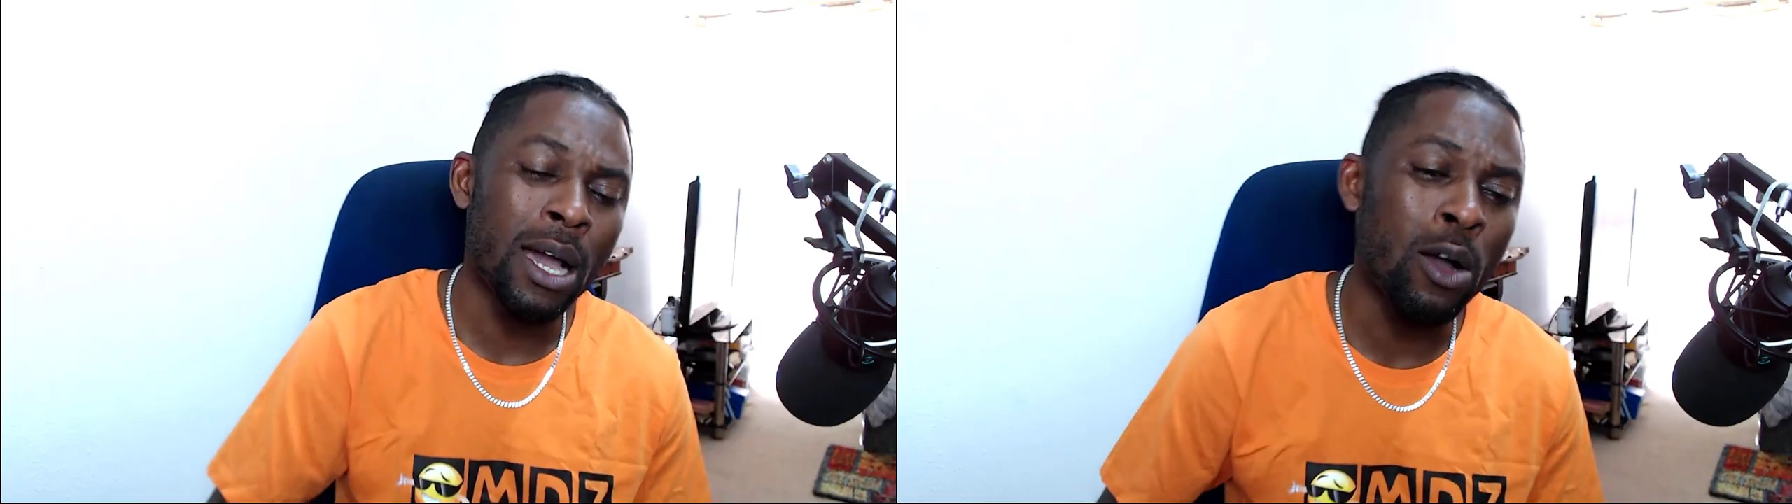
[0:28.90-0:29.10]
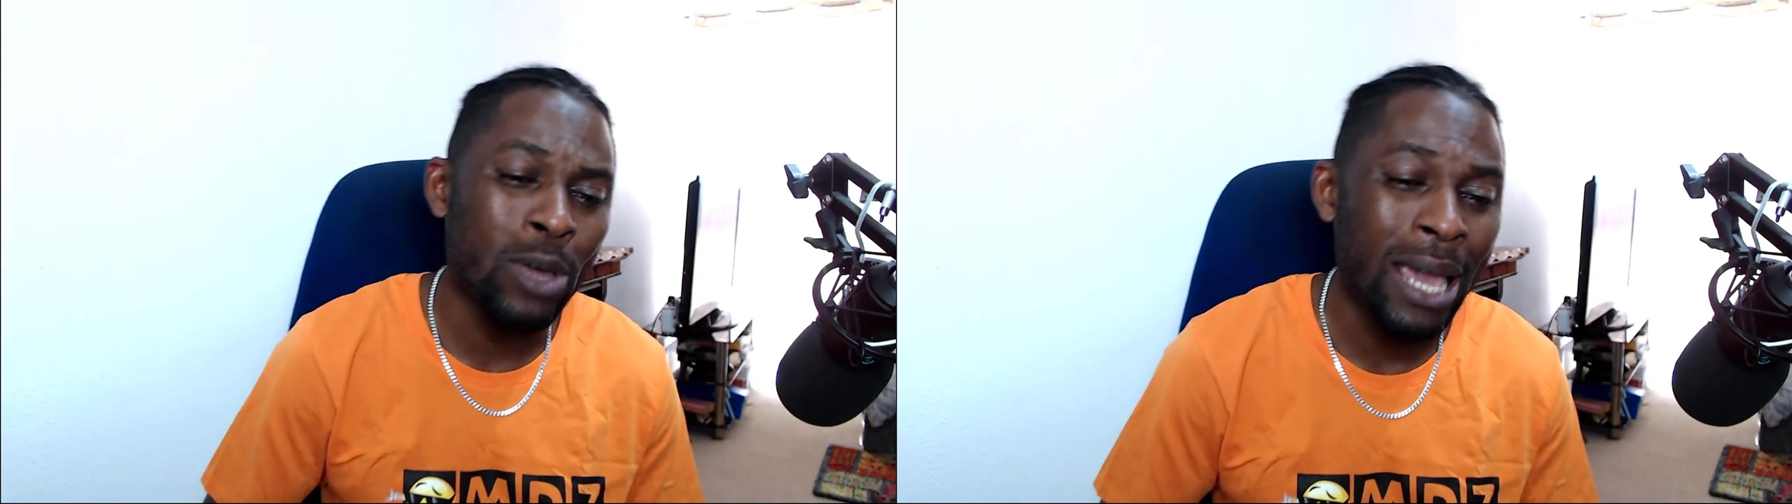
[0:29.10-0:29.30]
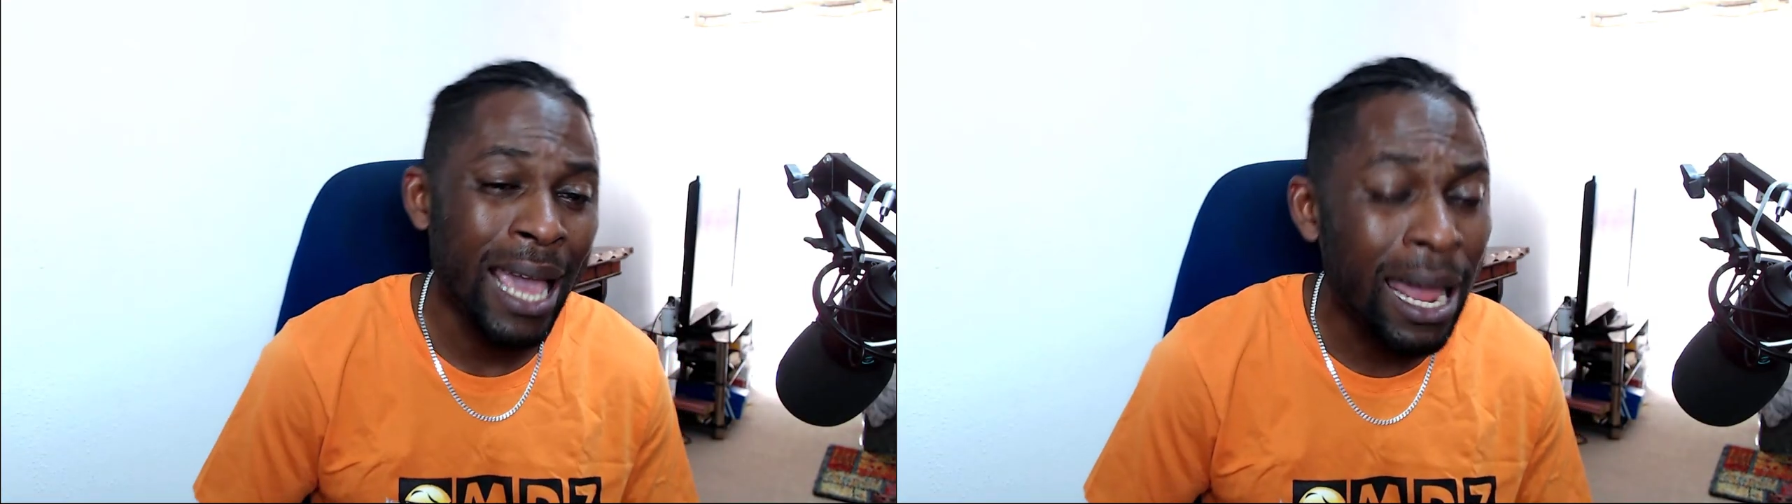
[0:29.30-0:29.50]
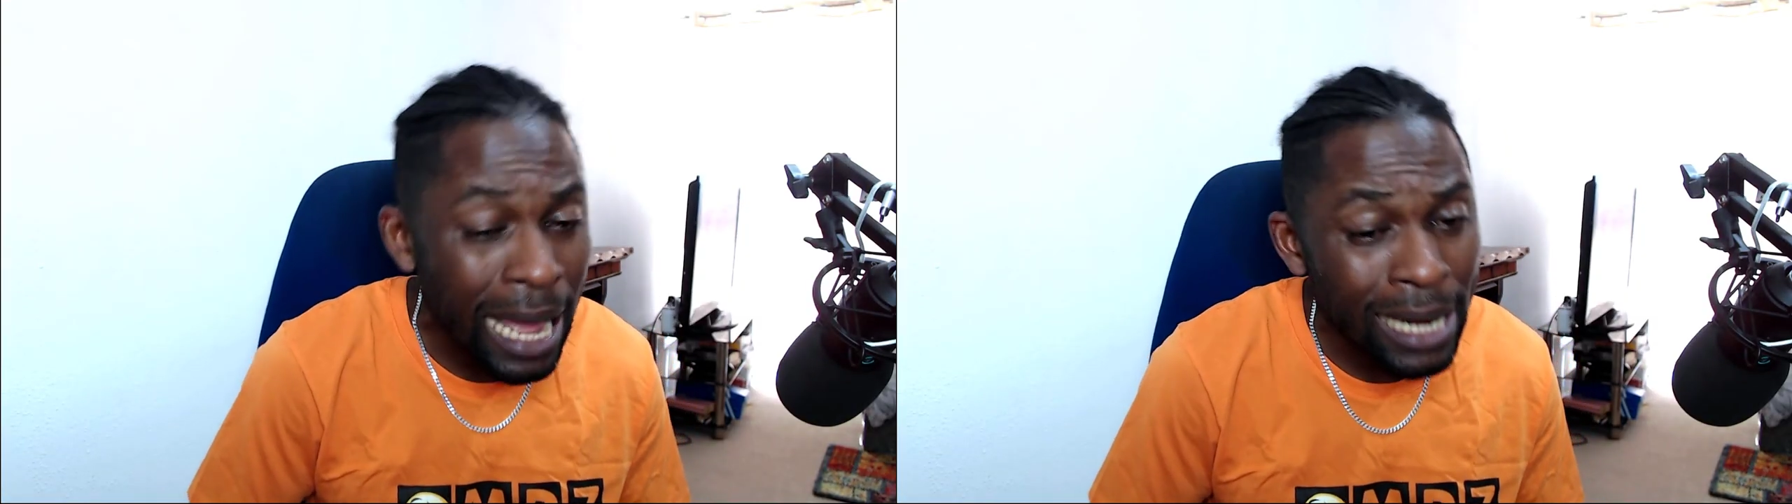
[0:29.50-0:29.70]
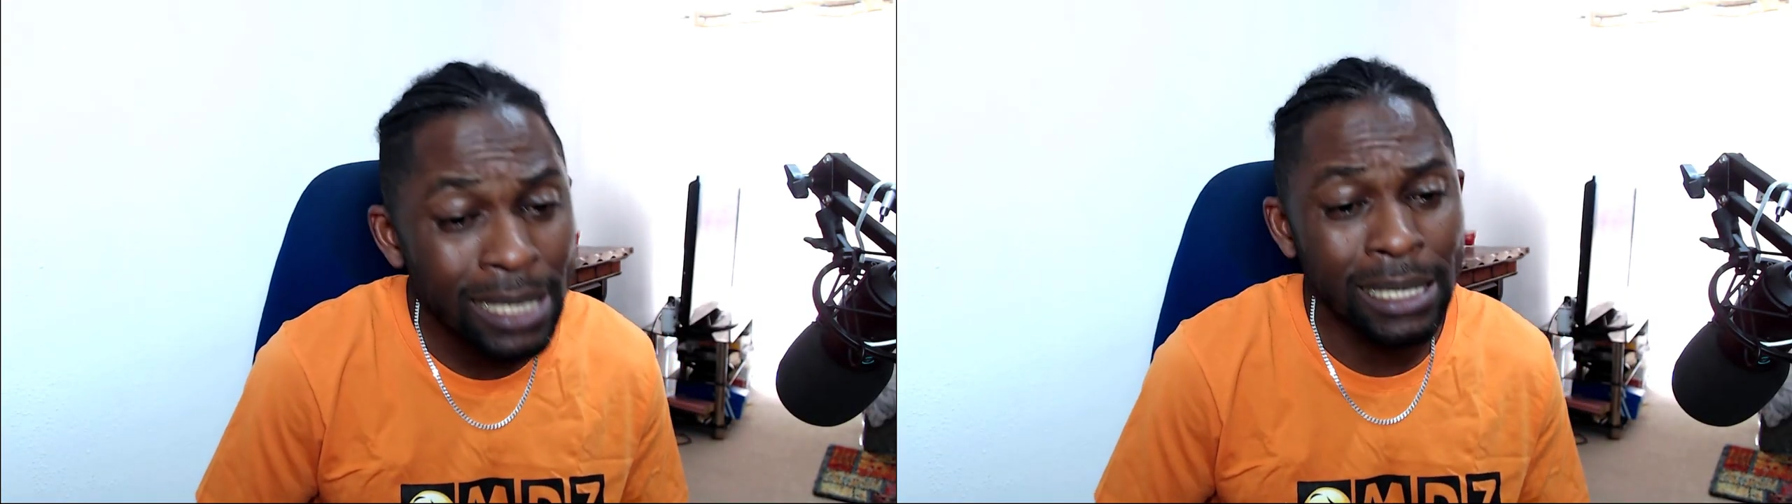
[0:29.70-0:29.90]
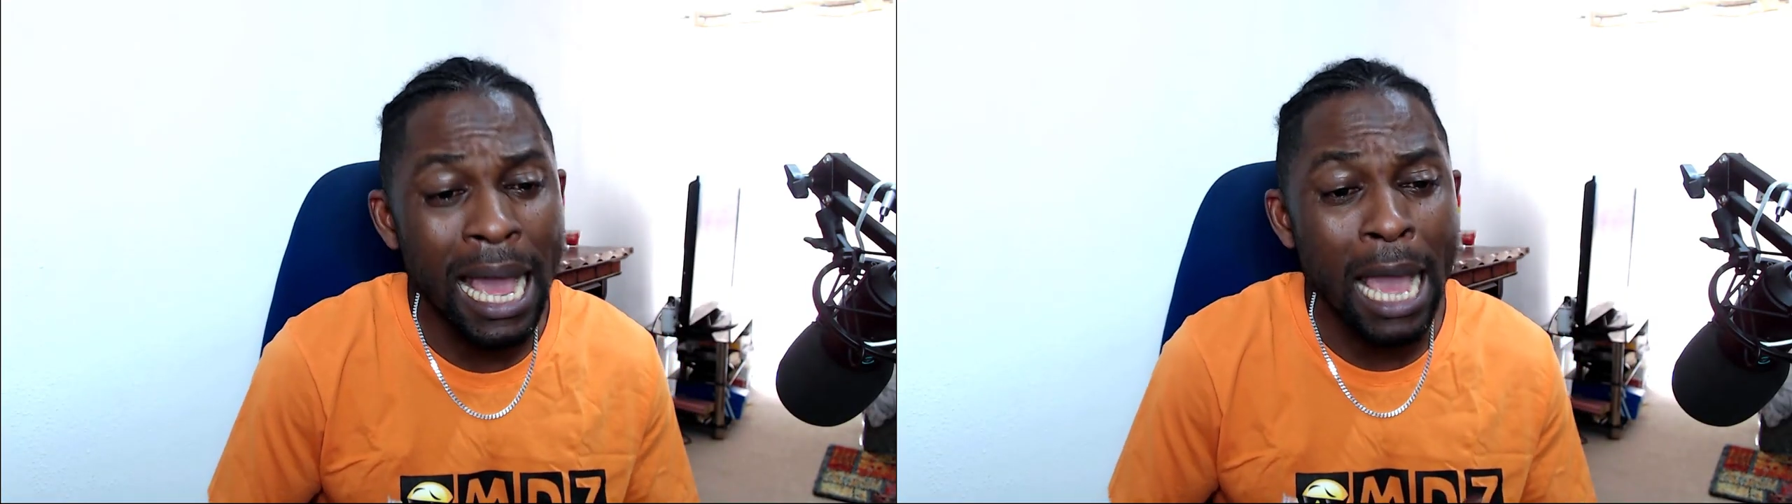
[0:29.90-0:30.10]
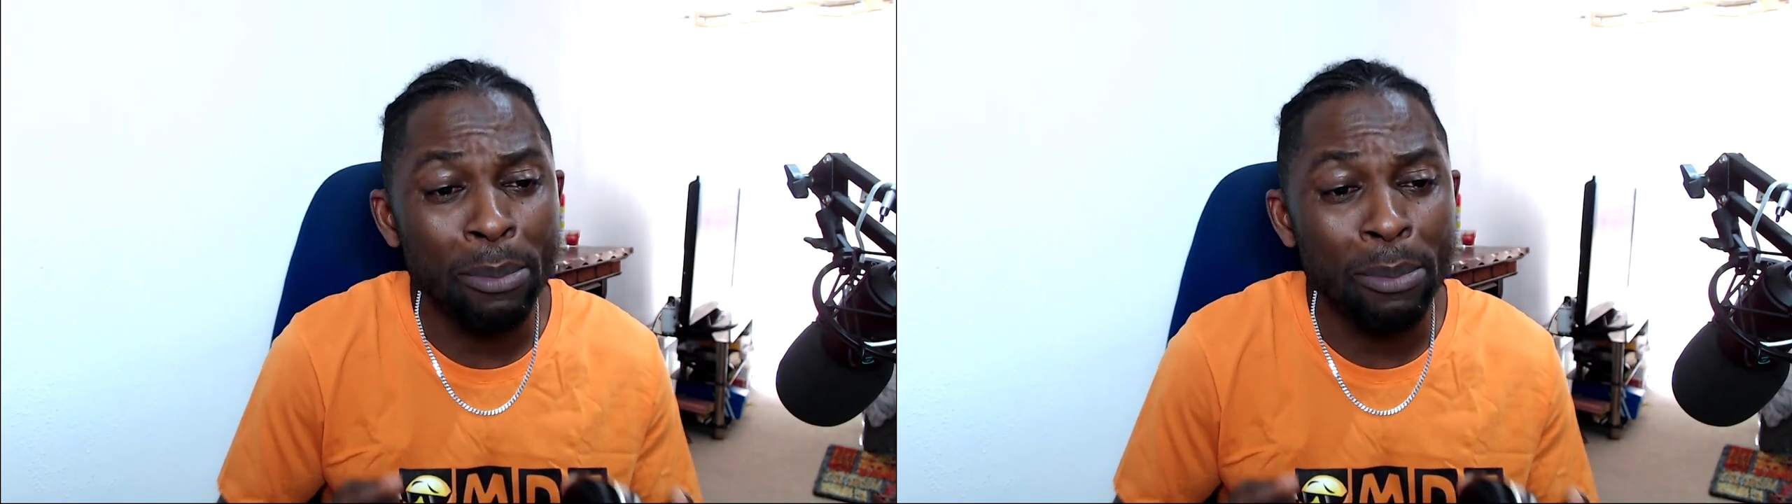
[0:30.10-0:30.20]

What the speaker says: okay? I like this guy